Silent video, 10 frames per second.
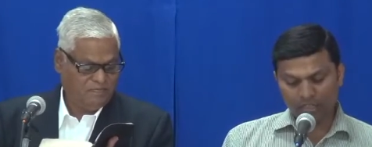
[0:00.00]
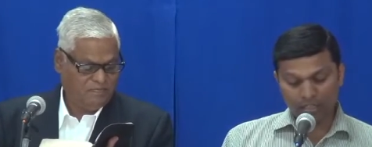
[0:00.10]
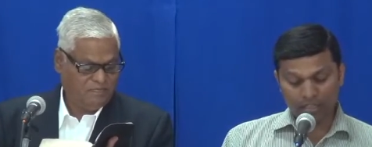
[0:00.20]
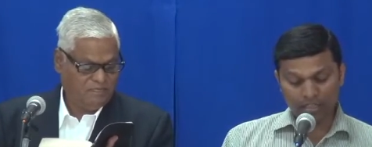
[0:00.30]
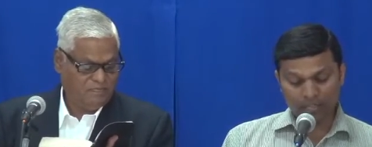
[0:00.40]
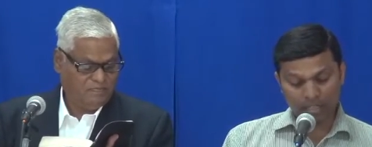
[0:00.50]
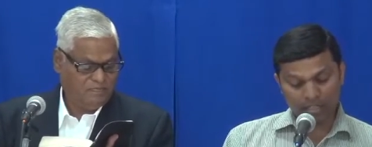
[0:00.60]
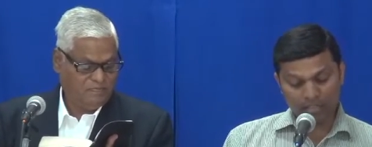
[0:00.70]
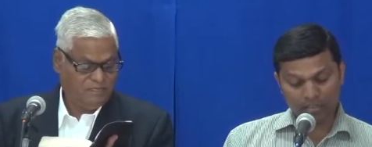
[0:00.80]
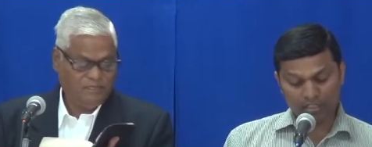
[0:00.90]
Speaker 1: Ayana
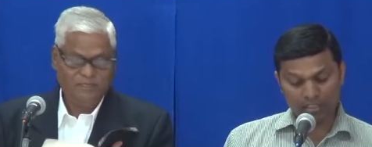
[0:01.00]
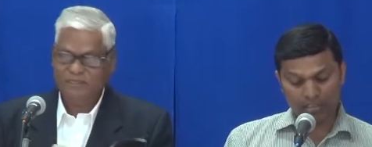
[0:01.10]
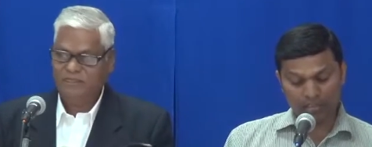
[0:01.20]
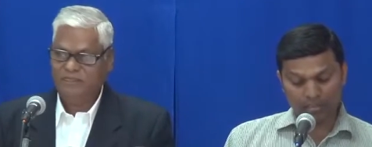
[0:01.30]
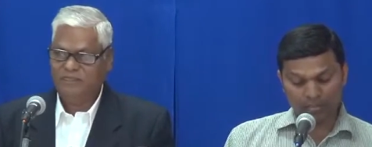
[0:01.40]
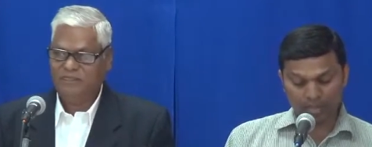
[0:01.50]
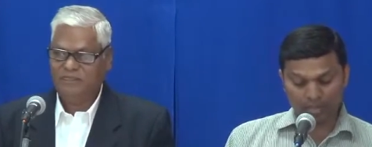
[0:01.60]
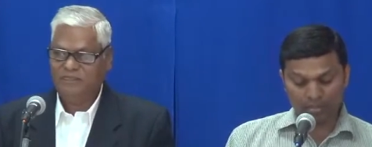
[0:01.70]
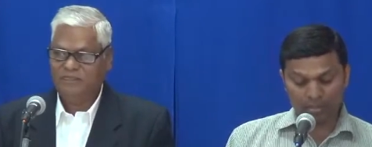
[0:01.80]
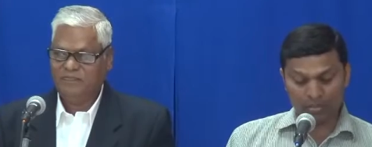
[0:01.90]
Matalone,
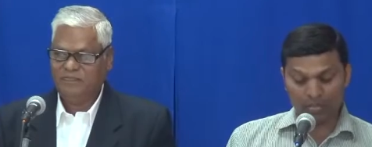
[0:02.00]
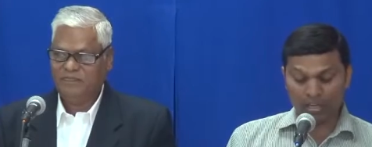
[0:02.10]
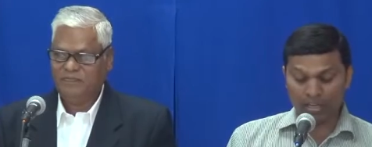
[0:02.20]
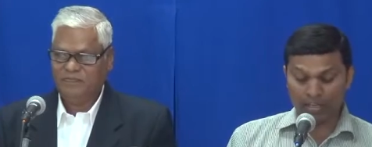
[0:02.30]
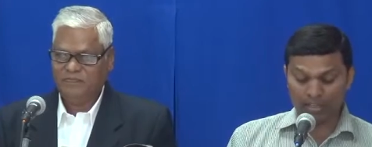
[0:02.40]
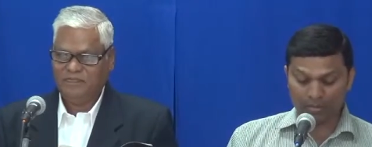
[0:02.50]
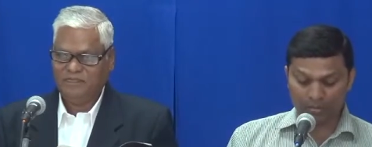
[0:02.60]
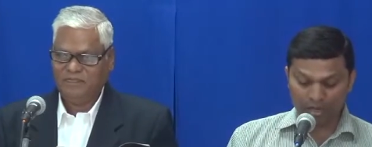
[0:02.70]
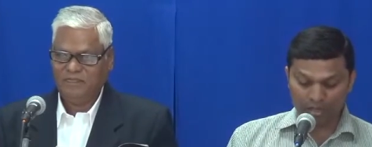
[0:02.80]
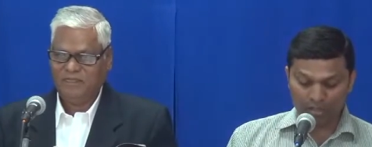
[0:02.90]
Prarambistunnadu, Na
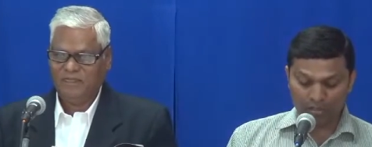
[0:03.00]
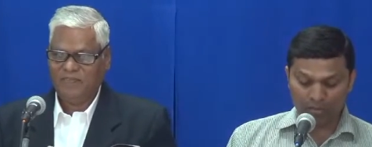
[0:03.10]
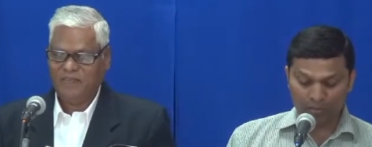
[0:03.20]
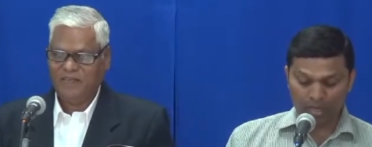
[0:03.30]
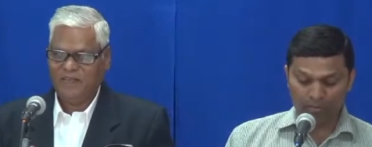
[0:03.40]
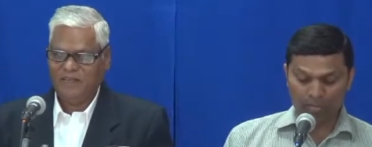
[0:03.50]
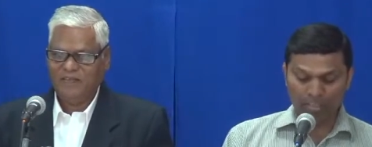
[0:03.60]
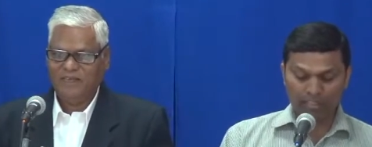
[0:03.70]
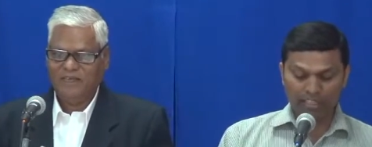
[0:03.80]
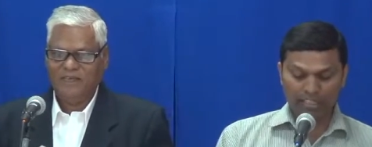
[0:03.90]
Yajamanudagu Abrahamu
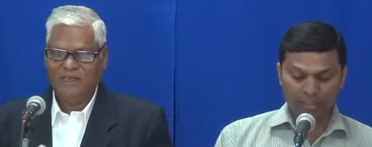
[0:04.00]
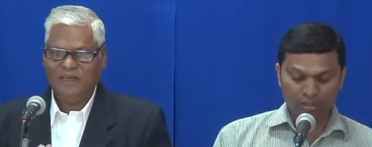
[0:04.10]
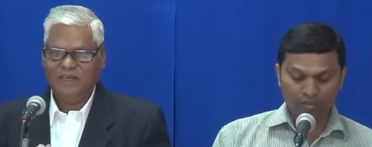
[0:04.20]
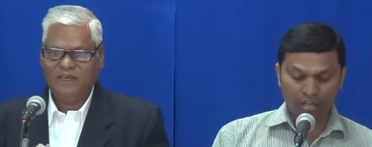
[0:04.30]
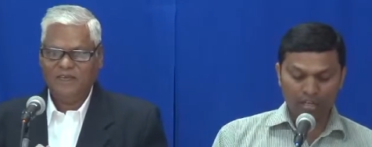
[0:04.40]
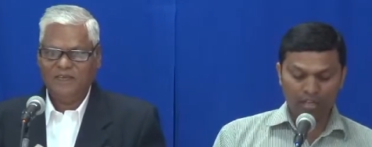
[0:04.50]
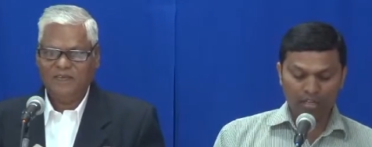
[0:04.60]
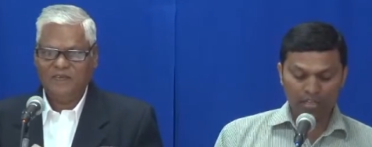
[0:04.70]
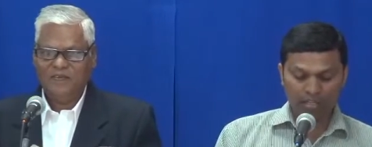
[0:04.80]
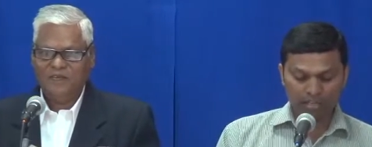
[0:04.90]
Devudaina Yehova
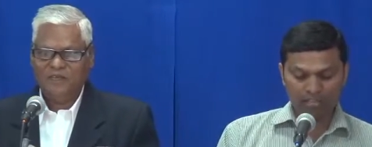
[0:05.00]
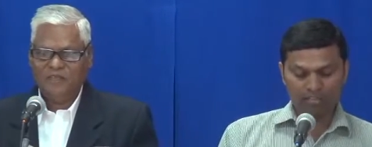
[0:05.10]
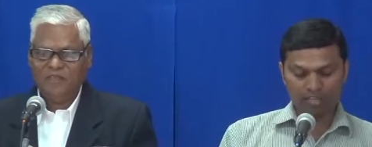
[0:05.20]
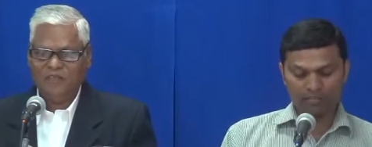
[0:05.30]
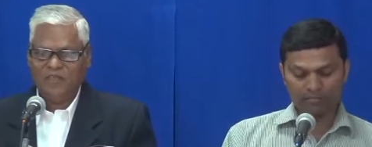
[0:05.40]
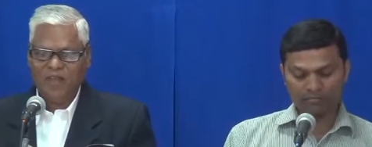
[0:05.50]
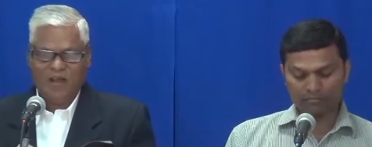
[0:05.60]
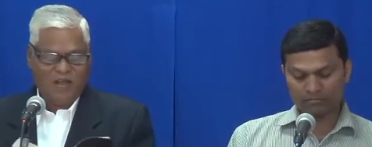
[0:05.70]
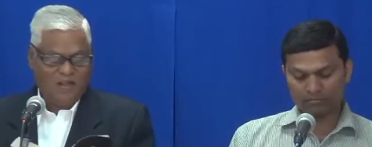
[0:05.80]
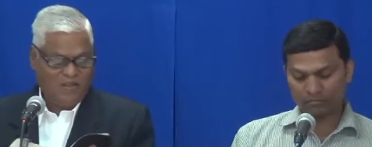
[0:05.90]
antunnadu.
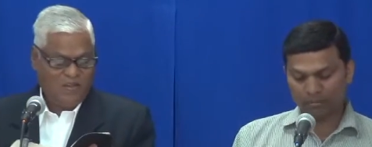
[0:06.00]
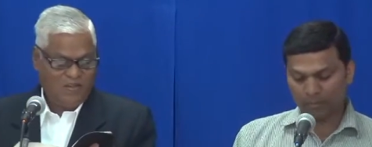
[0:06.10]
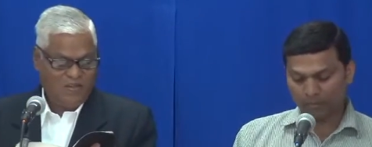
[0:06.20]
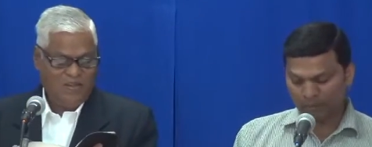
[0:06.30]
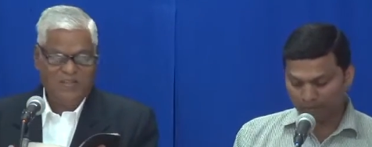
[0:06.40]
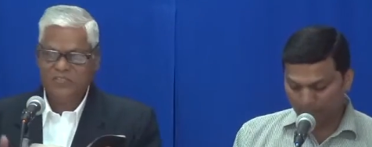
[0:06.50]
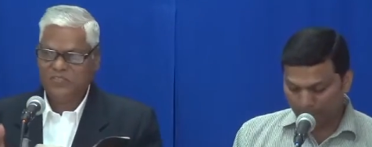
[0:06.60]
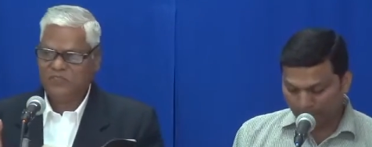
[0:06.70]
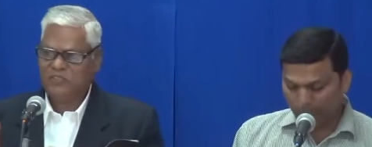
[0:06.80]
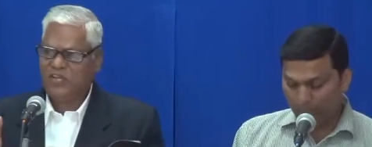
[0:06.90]
Speaker 2: Ah, he's
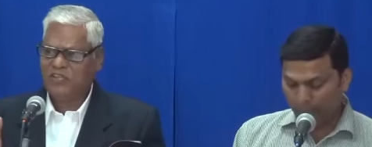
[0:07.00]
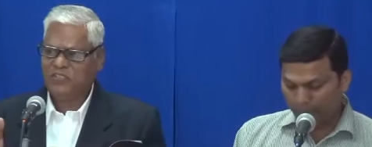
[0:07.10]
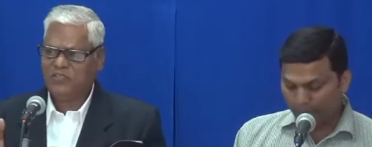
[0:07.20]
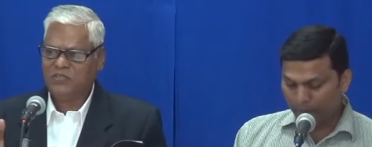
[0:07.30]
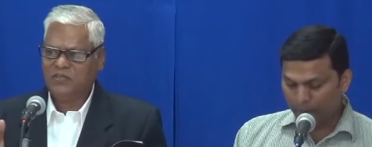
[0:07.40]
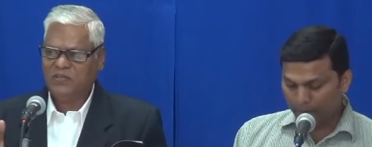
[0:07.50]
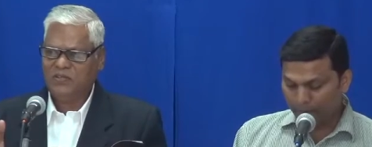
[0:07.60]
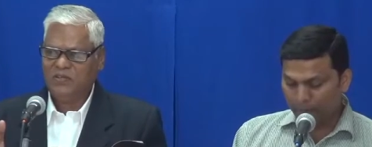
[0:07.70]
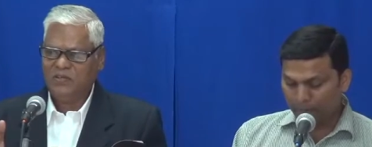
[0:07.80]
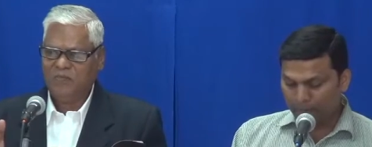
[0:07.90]
first,
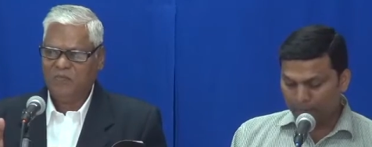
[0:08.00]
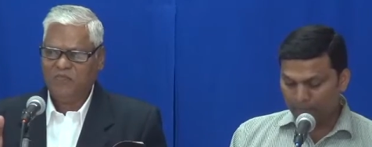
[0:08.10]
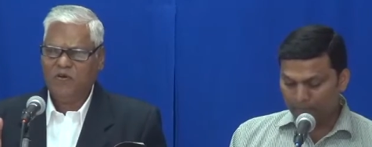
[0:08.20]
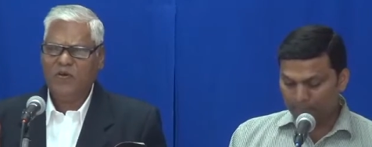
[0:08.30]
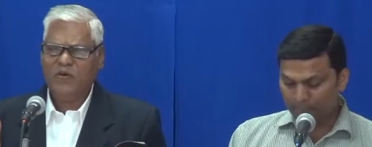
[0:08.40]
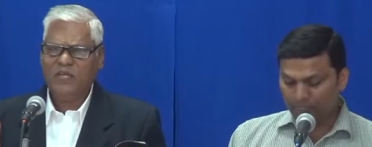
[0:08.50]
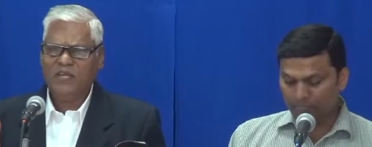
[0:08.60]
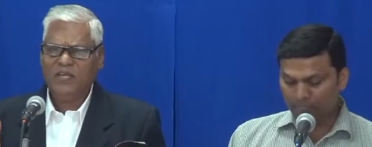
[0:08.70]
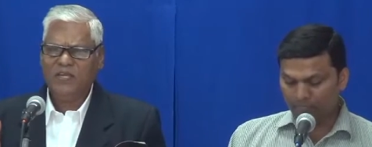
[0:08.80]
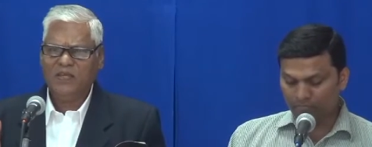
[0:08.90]
before
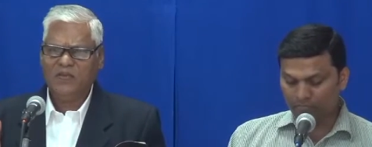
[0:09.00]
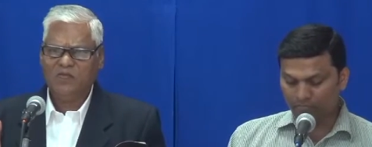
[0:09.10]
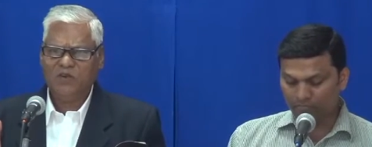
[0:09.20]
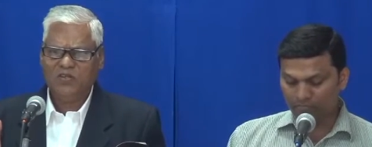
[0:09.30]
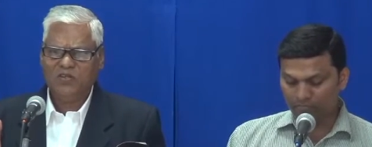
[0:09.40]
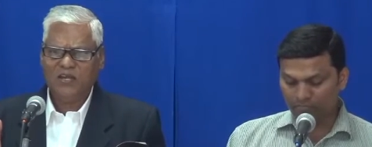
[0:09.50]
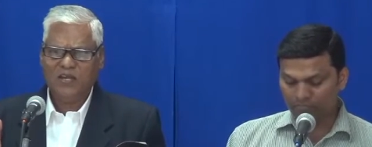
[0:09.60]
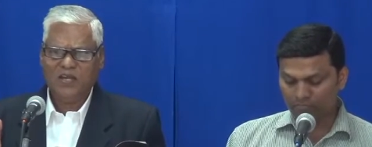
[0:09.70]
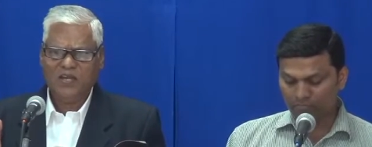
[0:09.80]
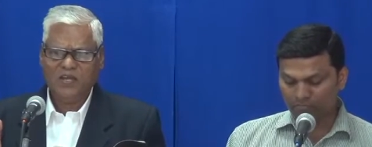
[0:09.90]
he want
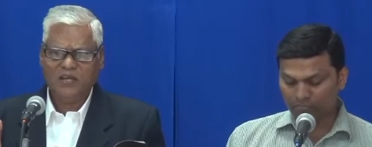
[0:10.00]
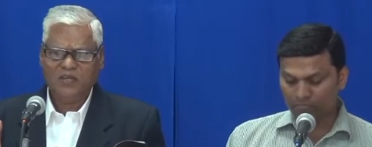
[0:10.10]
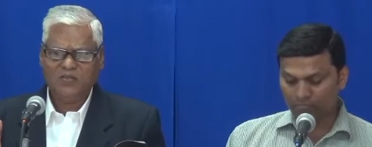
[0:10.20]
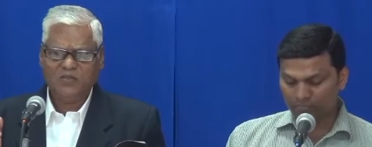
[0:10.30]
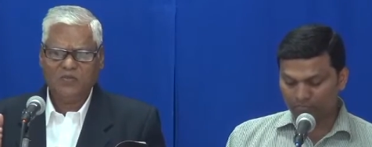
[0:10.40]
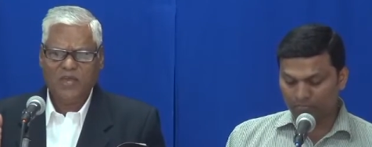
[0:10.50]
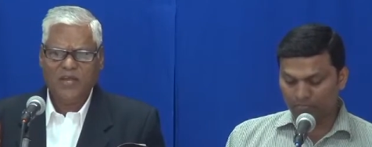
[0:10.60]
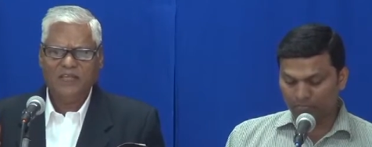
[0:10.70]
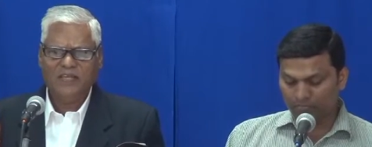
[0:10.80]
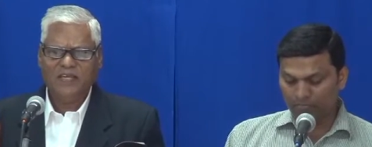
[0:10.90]
uh, to do
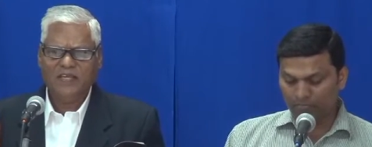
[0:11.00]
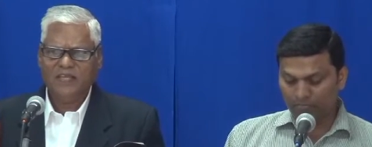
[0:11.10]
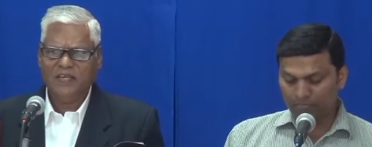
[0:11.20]
anything,